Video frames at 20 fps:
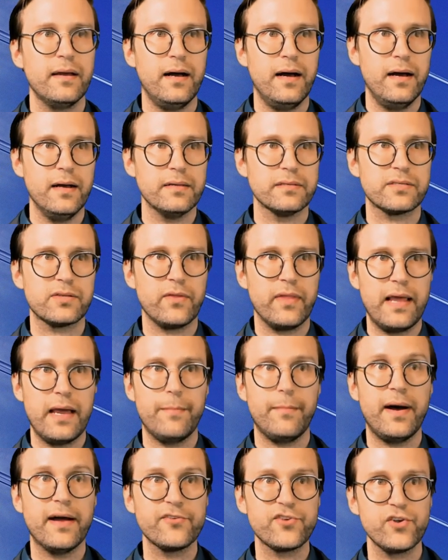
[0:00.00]
So that
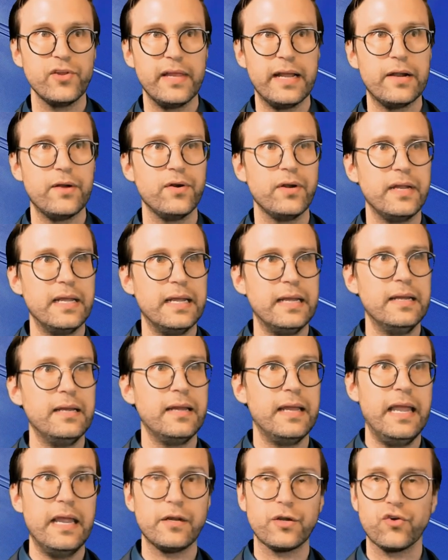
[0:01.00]
modularity
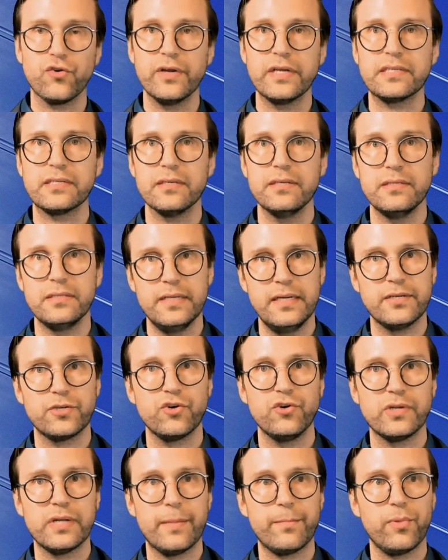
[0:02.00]
increases
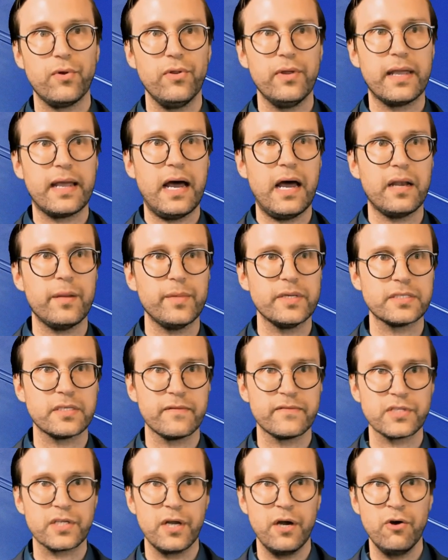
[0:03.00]
intertemporal economies
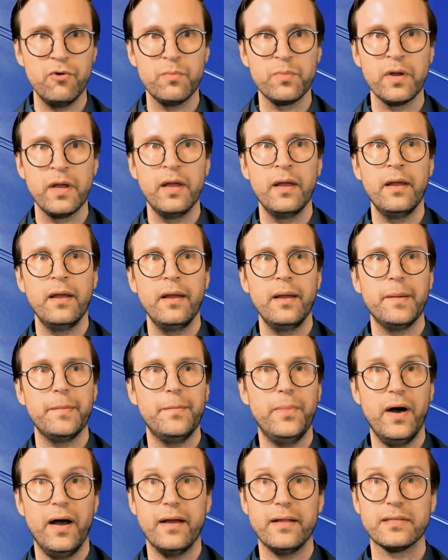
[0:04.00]
of scope,
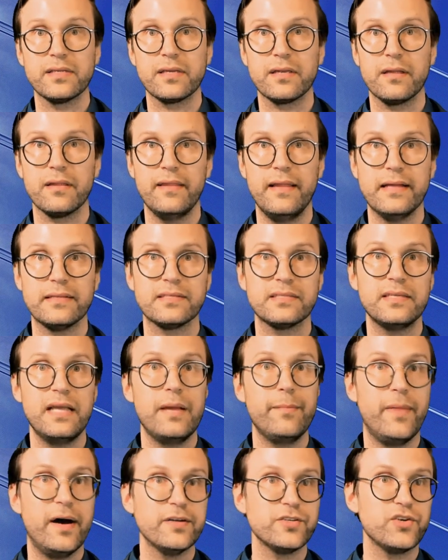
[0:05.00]
but that
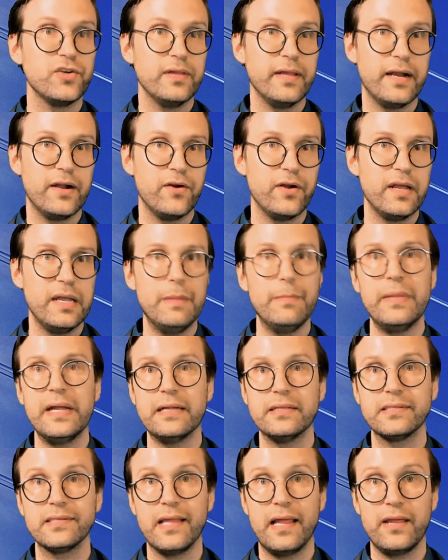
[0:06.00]
same modularity
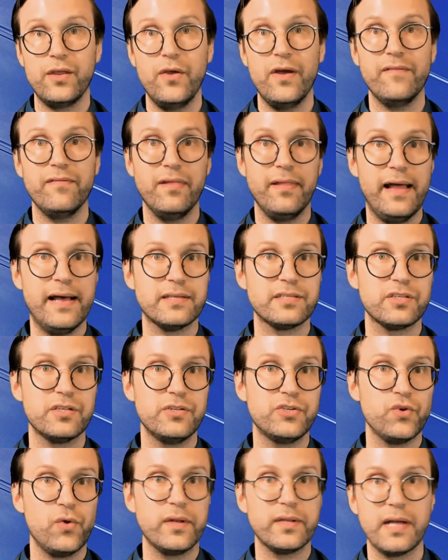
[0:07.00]
means that you have less
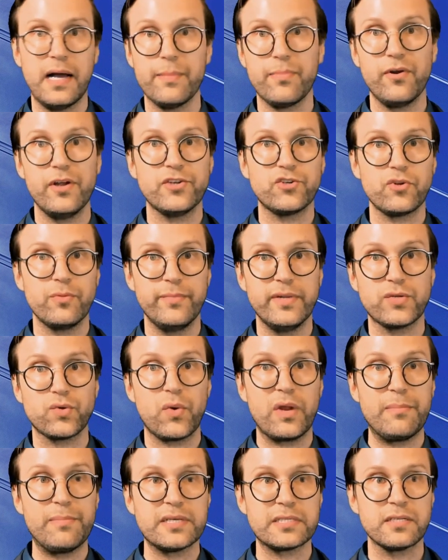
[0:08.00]
joint operation
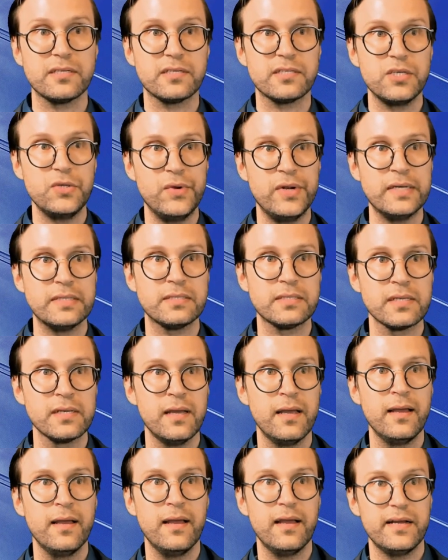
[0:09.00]
between business units,
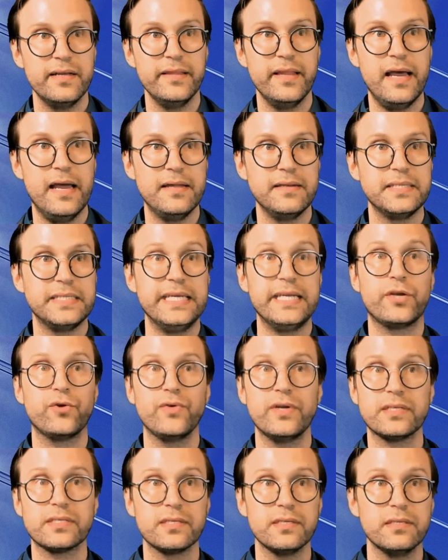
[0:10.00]
and that
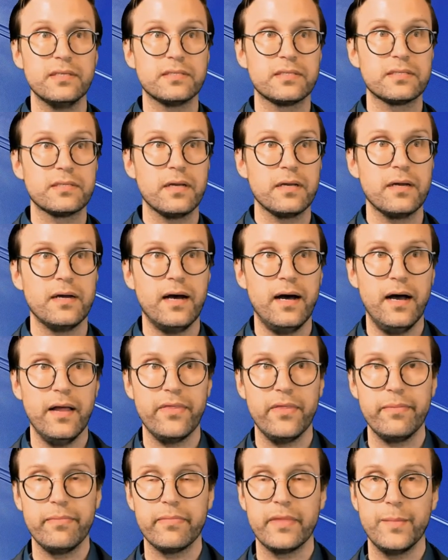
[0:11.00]
decreases
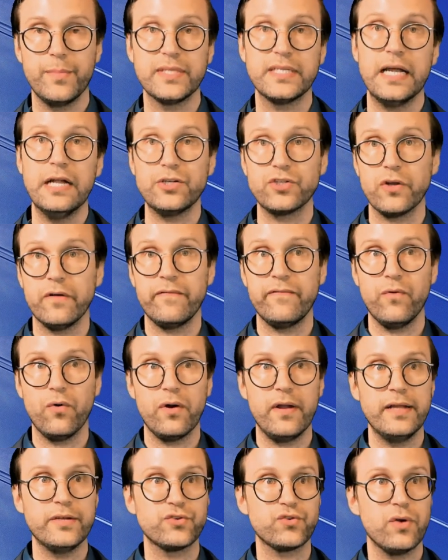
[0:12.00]
the potential for
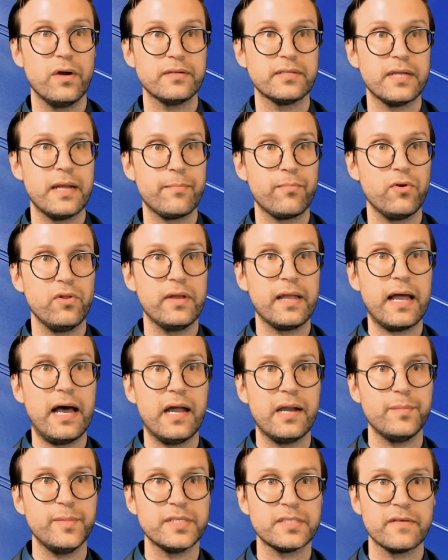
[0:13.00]
intra-temporal
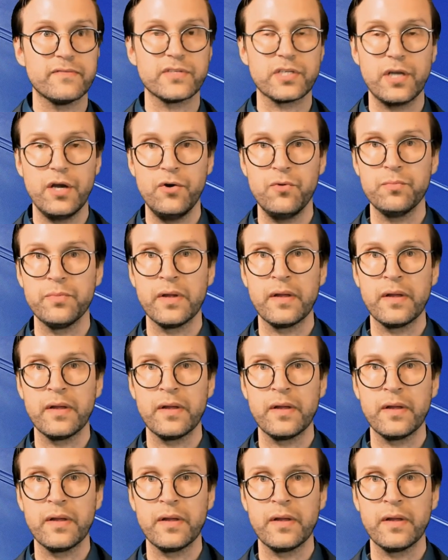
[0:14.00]
economies of scope.